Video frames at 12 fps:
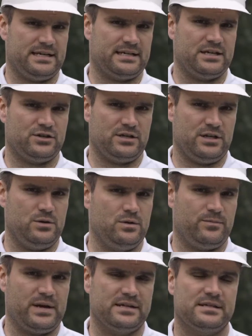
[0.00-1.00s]
technician at
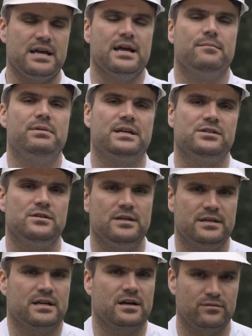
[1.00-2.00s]
Unipest because you
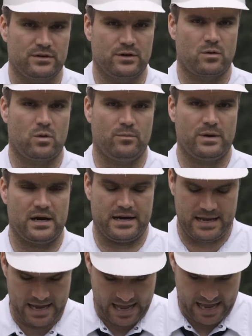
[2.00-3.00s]
need to cover your whole body.